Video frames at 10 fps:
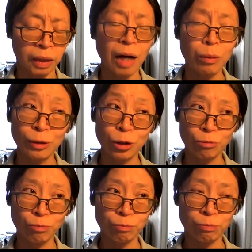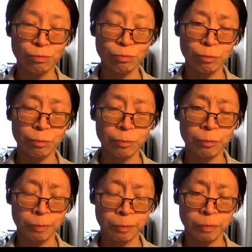And everyone
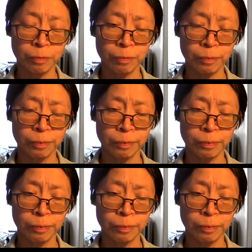has to